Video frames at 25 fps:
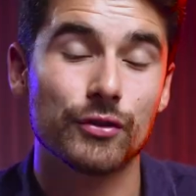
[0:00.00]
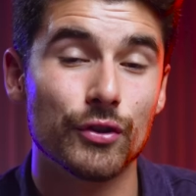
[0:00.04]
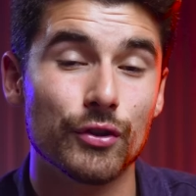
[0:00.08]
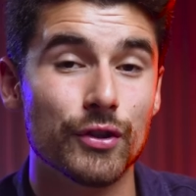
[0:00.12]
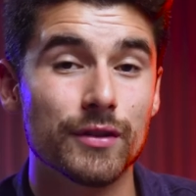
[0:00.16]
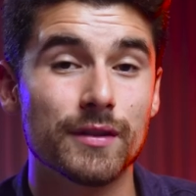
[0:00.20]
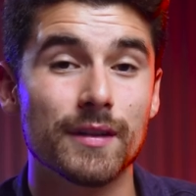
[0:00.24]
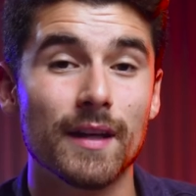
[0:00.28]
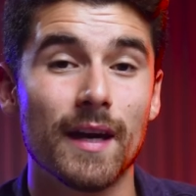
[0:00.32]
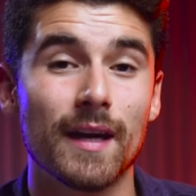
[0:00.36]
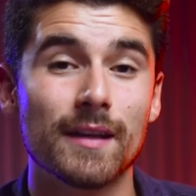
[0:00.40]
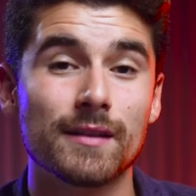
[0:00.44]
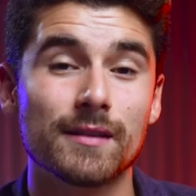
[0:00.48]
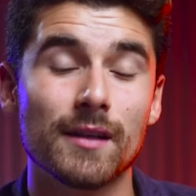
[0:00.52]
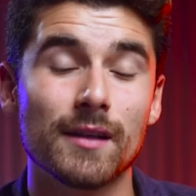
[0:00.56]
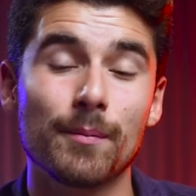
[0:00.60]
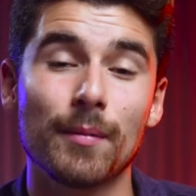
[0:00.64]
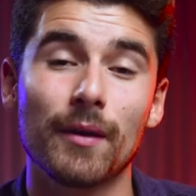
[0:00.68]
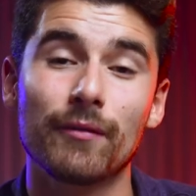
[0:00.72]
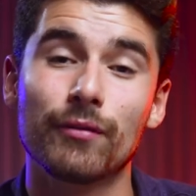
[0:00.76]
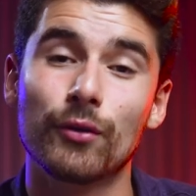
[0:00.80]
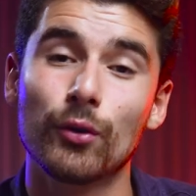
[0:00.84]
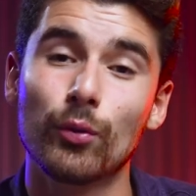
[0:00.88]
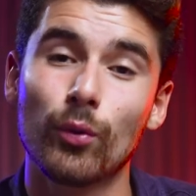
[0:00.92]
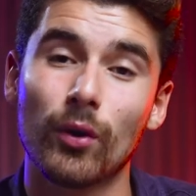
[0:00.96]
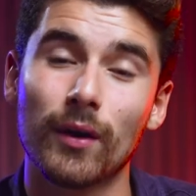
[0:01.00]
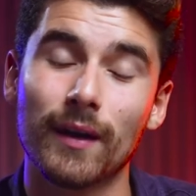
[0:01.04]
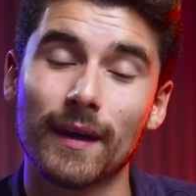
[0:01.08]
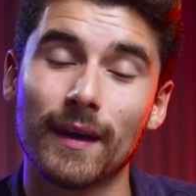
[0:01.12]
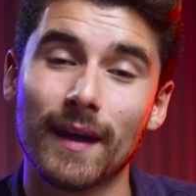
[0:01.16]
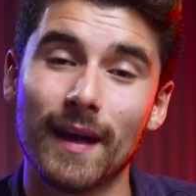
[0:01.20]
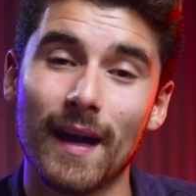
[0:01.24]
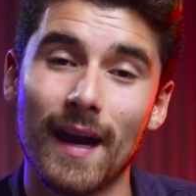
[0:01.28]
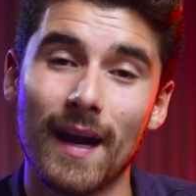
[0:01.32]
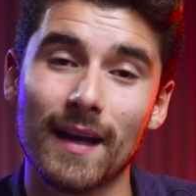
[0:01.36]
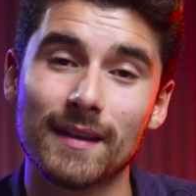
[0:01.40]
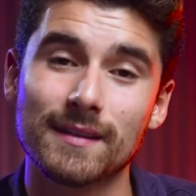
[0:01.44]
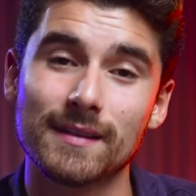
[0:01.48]
So just a heads up, if you want to
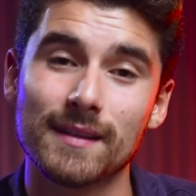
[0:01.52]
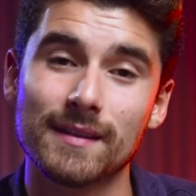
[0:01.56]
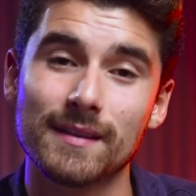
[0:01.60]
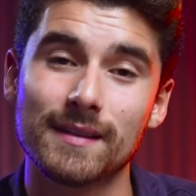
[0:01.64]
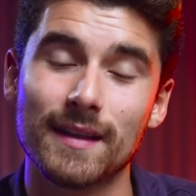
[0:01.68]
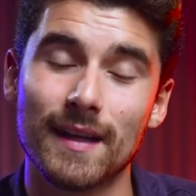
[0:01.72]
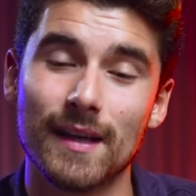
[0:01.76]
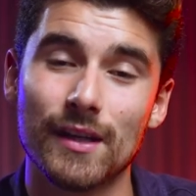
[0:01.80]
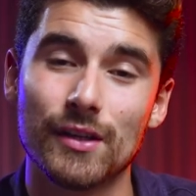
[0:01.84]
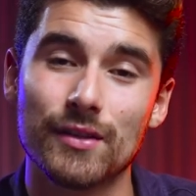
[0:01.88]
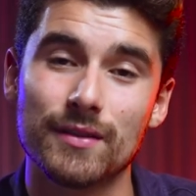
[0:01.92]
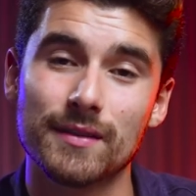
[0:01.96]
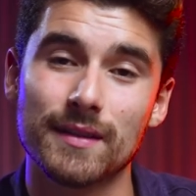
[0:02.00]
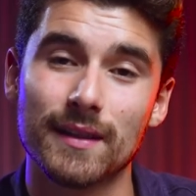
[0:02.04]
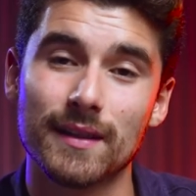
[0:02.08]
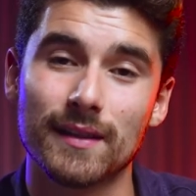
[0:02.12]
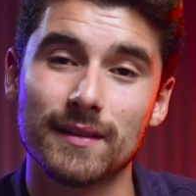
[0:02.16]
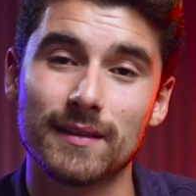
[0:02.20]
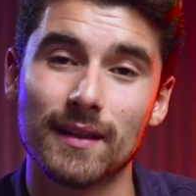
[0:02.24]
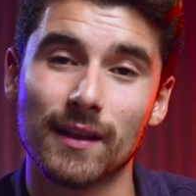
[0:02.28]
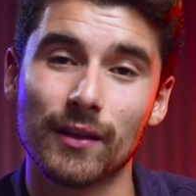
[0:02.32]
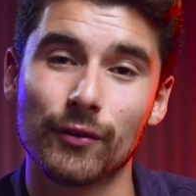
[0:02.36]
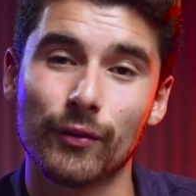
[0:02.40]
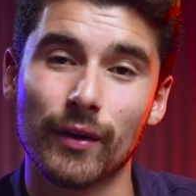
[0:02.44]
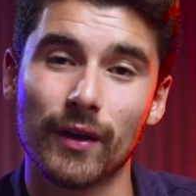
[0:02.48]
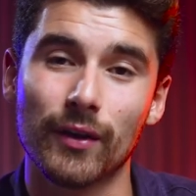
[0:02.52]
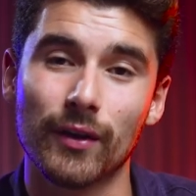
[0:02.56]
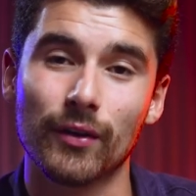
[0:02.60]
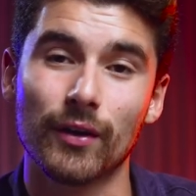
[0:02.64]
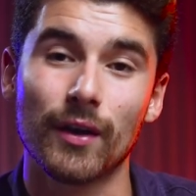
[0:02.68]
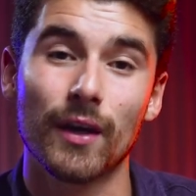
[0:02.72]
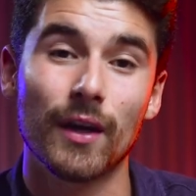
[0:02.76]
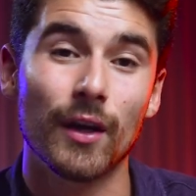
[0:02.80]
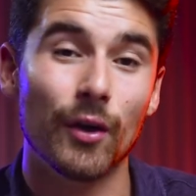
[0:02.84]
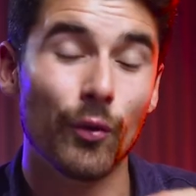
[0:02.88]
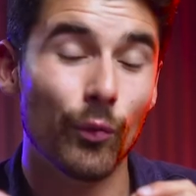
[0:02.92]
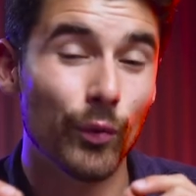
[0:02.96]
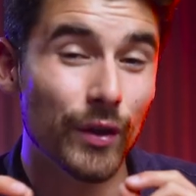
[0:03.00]
get access to Agency
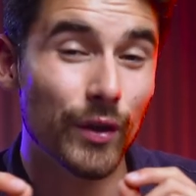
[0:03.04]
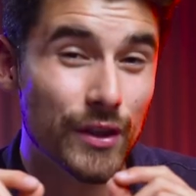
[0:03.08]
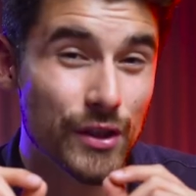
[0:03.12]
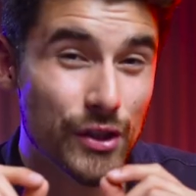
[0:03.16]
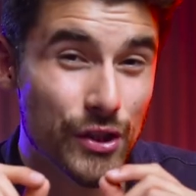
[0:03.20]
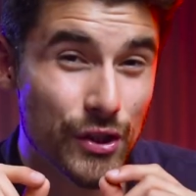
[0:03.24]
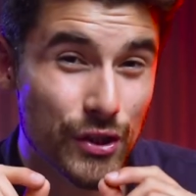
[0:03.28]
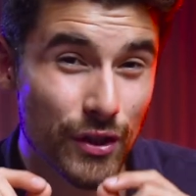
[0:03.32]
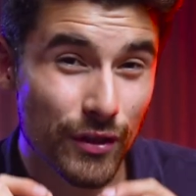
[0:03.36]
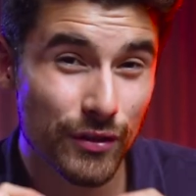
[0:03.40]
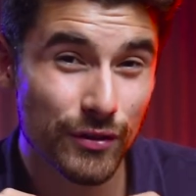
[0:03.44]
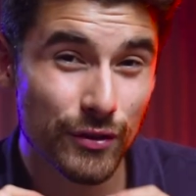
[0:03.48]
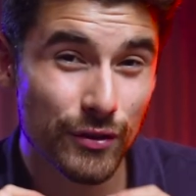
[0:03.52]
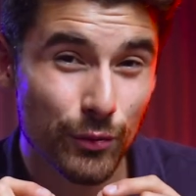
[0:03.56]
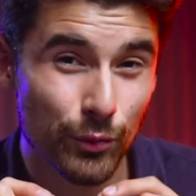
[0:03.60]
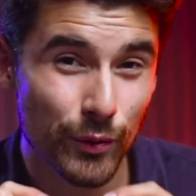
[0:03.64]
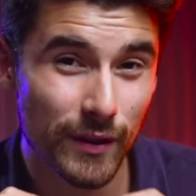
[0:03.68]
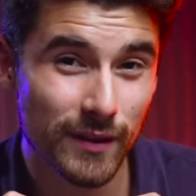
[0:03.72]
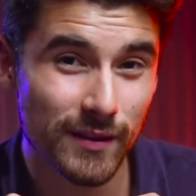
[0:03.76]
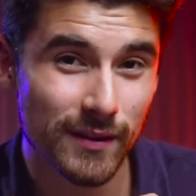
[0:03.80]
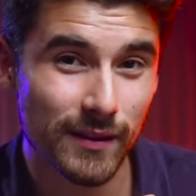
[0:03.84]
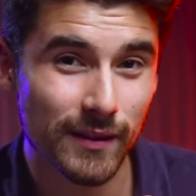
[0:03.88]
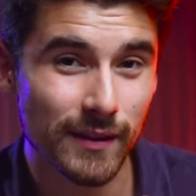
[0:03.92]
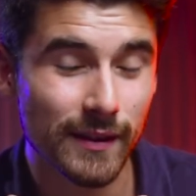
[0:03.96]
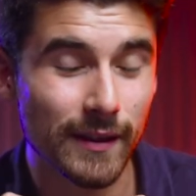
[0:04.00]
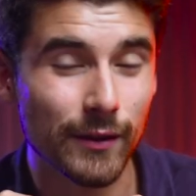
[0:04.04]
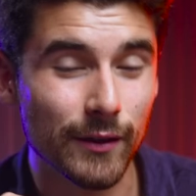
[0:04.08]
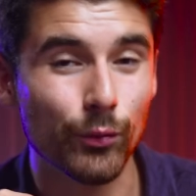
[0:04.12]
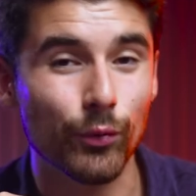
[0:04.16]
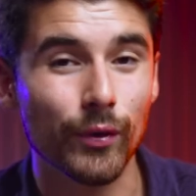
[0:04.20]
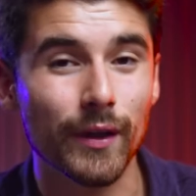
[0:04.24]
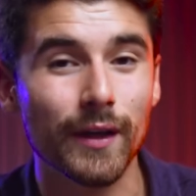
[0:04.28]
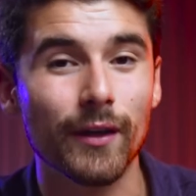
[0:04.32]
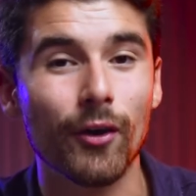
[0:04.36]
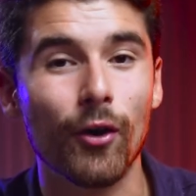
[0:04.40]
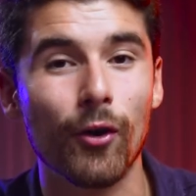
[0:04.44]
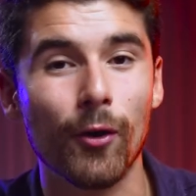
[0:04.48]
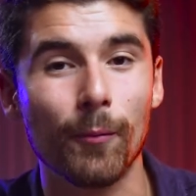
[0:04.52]
Accelerator, we just recently
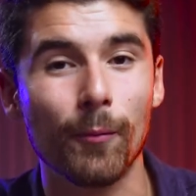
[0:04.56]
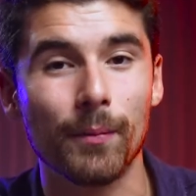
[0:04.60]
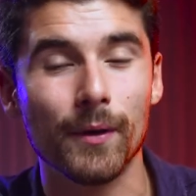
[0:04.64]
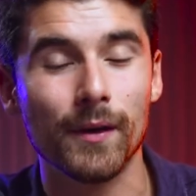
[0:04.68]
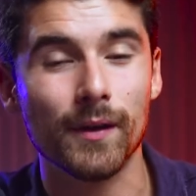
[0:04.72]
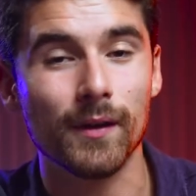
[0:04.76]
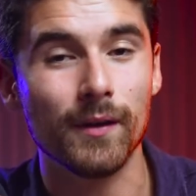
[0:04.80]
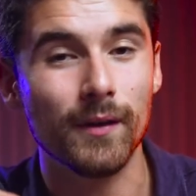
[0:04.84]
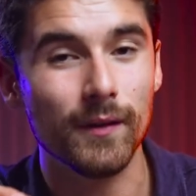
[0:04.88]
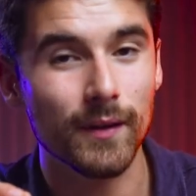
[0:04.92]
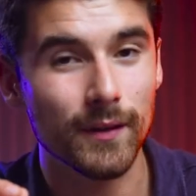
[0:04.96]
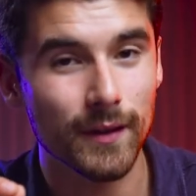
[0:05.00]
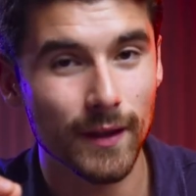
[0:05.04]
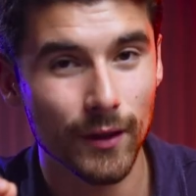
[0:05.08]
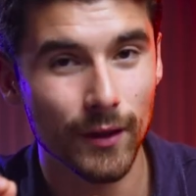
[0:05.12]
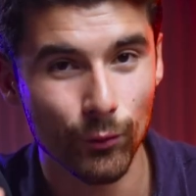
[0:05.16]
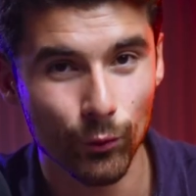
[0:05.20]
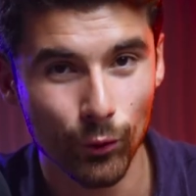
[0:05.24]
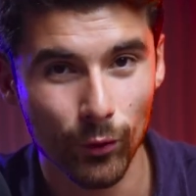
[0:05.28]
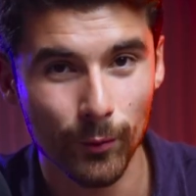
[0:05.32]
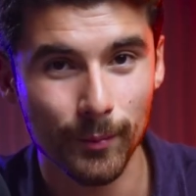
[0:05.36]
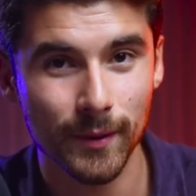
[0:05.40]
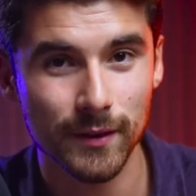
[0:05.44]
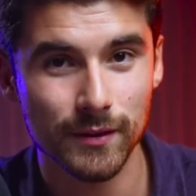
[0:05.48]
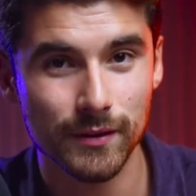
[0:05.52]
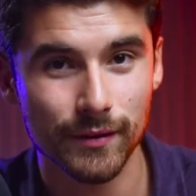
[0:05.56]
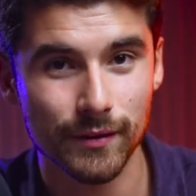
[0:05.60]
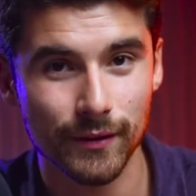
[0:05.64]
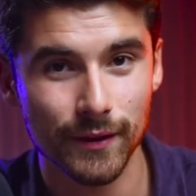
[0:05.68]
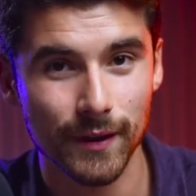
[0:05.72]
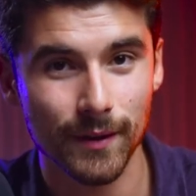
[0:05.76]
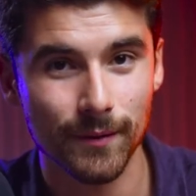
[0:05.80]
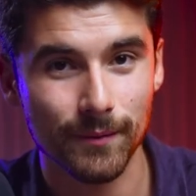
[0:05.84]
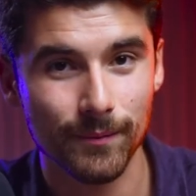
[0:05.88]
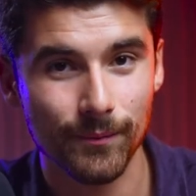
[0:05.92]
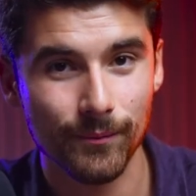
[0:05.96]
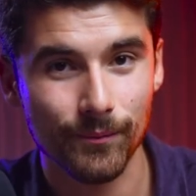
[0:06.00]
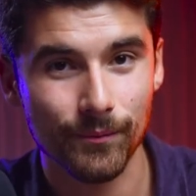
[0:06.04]
reopened enrollments for
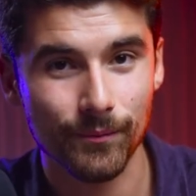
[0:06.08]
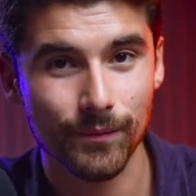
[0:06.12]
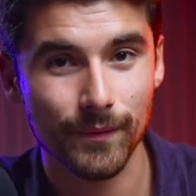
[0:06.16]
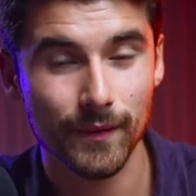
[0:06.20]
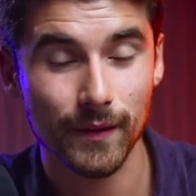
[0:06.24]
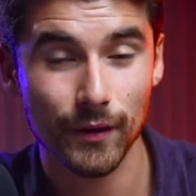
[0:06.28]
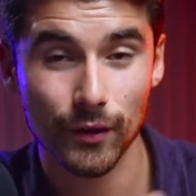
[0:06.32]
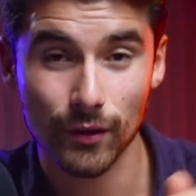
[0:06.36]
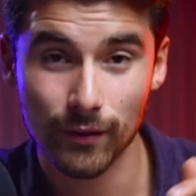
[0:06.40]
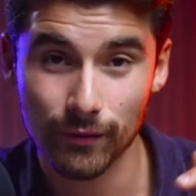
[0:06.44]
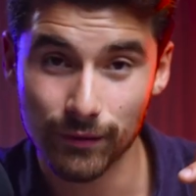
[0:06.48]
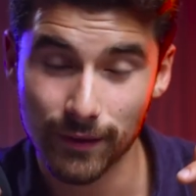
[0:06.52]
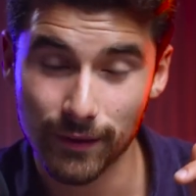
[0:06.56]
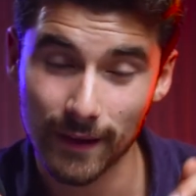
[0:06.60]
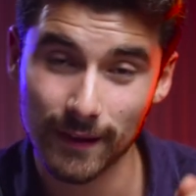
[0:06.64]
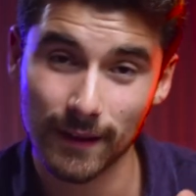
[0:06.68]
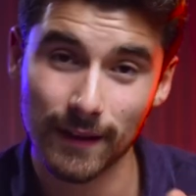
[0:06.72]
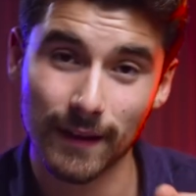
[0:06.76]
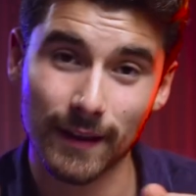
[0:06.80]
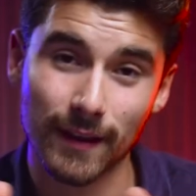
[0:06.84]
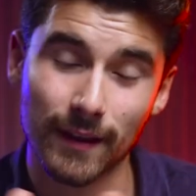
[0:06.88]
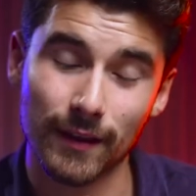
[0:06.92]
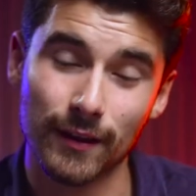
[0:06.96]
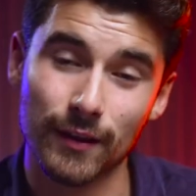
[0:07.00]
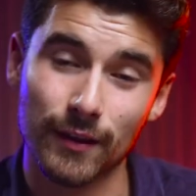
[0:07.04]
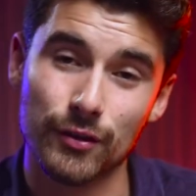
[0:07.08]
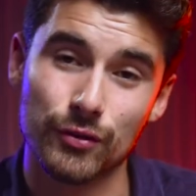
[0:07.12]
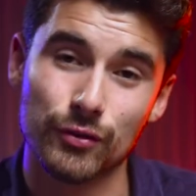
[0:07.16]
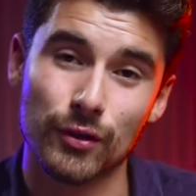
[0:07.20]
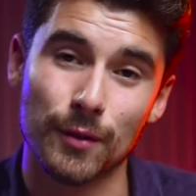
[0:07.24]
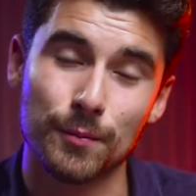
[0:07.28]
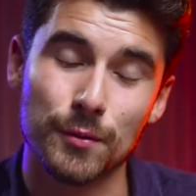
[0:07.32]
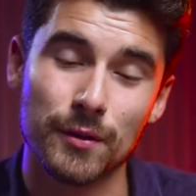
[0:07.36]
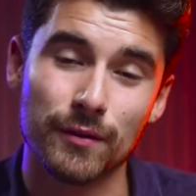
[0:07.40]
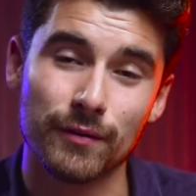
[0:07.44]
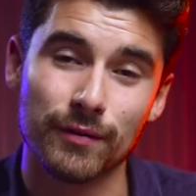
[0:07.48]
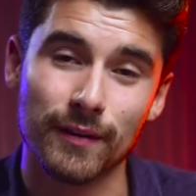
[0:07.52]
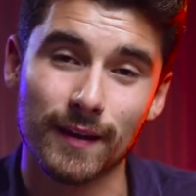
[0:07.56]
it. You can find the link in the
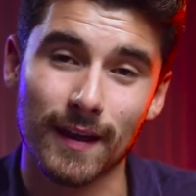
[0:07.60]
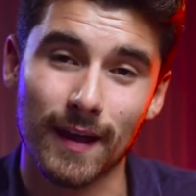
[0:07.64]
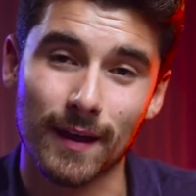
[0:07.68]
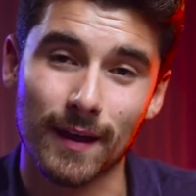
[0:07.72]
description for